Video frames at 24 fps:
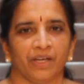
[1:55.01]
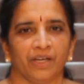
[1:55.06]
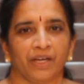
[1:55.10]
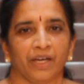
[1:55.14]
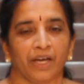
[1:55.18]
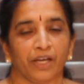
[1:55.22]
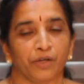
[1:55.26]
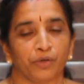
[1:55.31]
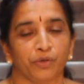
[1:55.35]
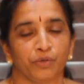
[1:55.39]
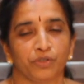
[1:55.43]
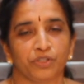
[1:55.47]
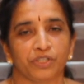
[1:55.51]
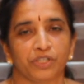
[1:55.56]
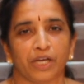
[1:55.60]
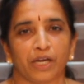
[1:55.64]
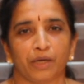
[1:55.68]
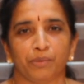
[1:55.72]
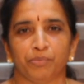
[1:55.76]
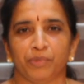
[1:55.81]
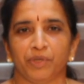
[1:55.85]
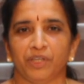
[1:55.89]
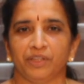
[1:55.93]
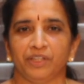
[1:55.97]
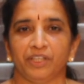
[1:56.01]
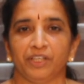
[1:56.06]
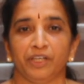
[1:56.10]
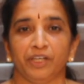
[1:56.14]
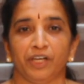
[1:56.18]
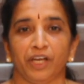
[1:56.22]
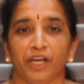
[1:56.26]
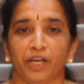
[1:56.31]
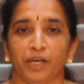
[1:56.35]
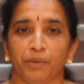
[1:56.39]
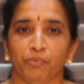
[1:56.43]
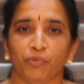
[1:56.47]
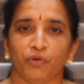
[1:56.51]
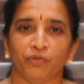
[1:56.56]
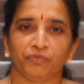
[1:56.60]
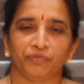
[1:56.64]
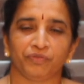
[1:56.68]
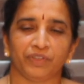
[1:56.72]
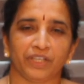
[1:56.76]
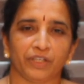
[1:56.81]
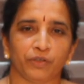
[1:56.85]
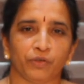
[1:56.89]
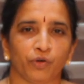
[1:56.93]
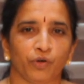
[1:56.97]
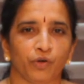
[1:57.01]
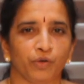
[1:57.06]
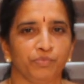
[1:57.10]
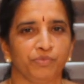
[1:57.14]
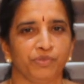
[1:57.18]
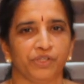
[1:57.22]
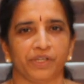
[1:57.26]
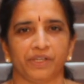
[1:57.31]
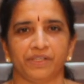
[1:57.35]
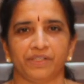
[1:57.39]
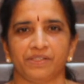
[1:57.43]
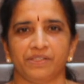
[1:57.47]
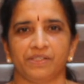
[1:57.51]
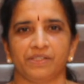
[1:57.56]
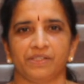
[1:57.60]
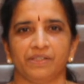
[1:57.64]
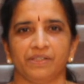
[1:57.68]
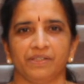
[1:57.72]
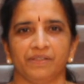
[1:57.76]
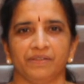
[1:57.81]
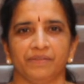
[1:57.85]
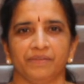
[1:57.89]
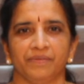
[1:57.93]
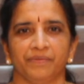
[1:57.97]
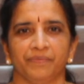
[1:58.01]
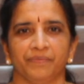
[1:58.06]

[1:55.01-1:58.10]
Can you tell me the name of that objects?